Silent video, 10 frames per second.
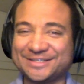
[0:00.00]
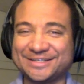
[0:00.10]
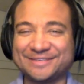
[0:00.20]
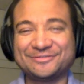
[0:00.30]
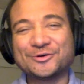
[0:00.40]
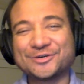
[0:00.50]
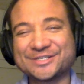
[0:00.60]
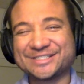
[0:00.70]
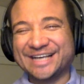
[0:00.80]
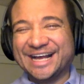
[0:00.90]
of
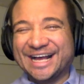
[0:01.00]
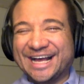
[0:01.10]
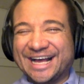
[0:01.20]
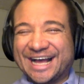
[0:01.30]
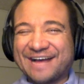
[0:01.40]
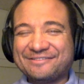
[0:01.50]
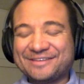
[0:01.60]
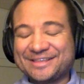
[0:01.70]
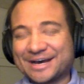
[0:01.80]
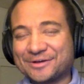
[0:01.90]
course having
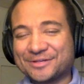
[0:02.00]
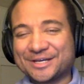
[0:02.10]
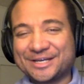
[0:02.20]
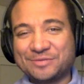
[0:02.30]
the outline